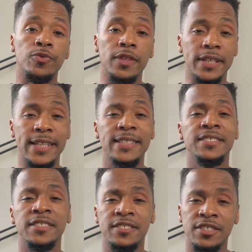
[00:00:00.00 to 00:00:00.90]
the
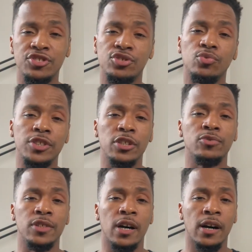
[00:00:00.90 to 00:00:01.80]
Kensington Studio
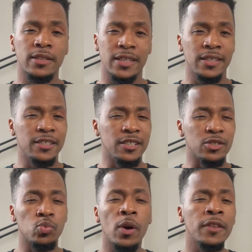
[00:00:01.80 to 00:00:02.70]
Dock is
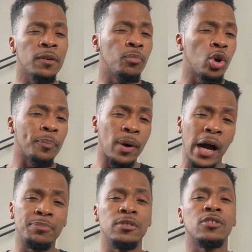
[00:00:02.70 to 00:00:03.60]
one of the more
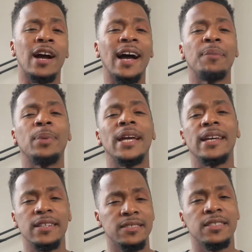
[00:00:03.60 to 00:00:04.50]
popular iPad
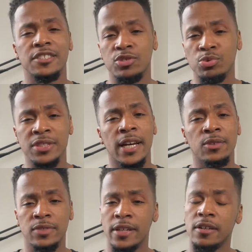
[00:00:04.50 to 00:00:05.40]
accessories
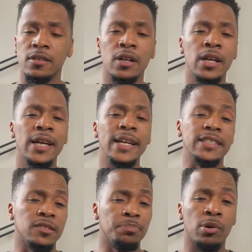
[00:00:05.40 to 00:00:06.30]
out there. It
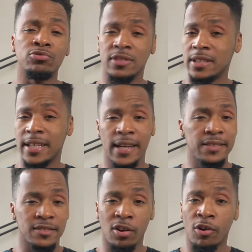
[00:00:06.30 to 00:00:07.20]
supposedly
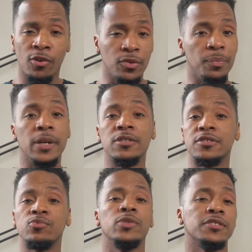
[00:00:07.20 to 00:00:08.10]
has all the bells
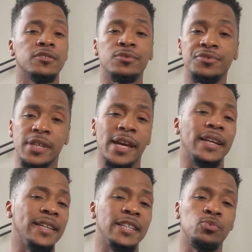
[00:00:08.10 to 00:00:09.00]
and whistles that
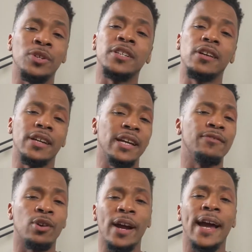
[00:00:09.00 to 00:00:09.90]
anyone could
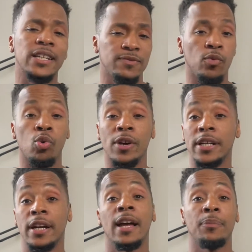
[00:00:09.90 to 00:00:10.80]
ever ask for in
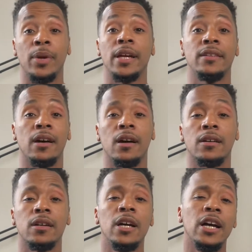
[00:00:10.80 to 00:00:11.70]
an iPad dock.
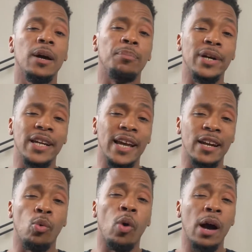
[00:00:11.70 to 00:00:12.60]
But at a
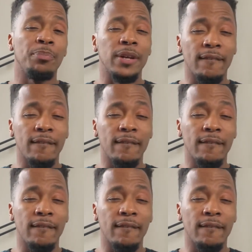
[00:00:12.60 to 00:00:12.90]
whopping